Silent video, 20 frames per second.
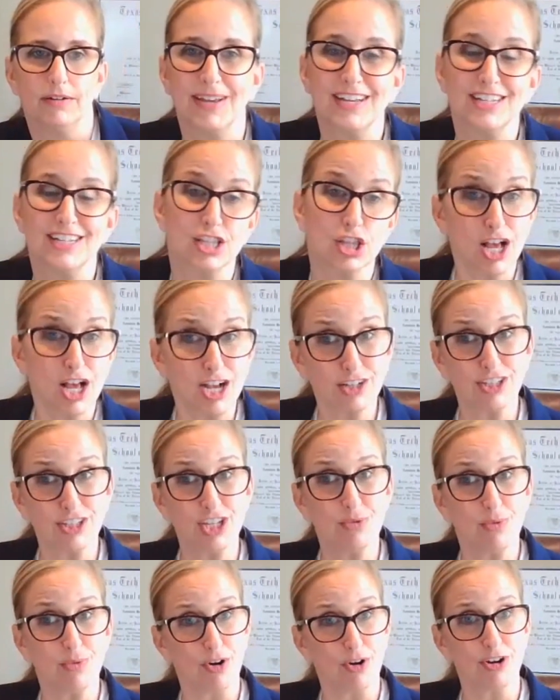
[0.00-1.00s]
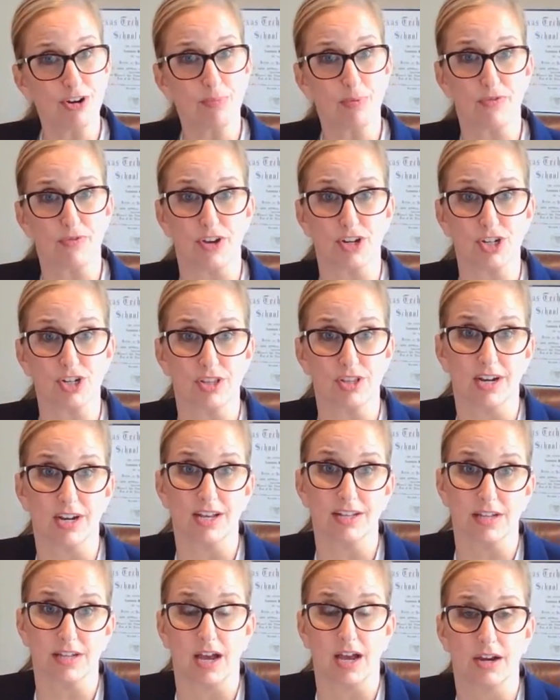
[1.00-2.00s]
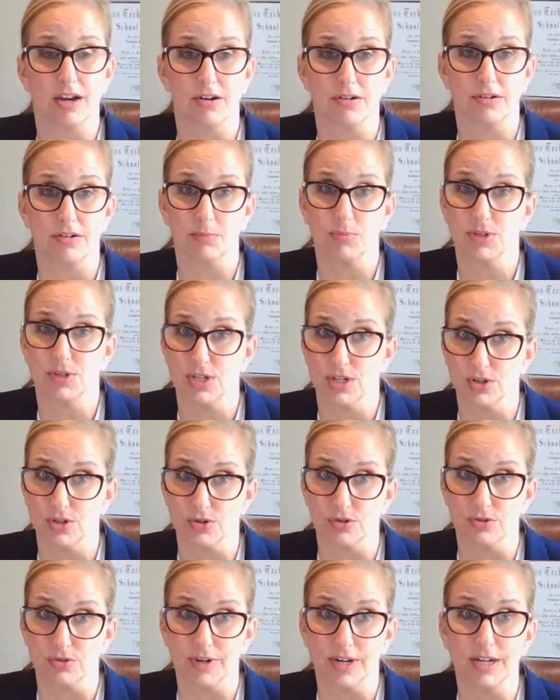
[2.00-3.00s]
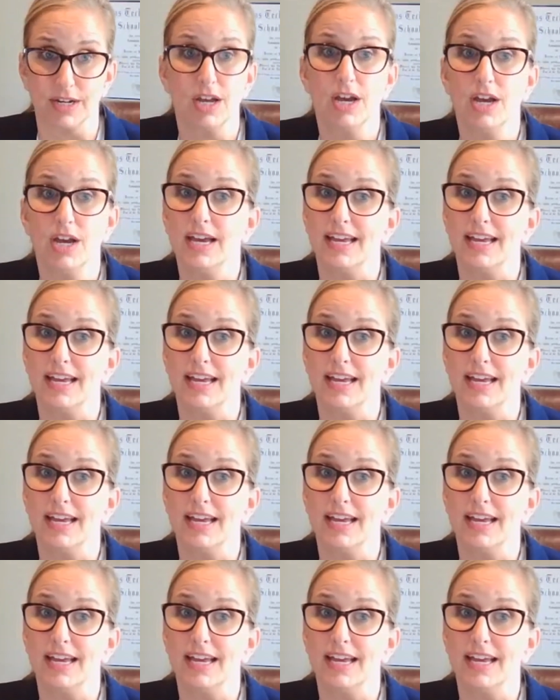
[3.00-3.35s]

because luckily you are in a profession that has a high earning potential, right?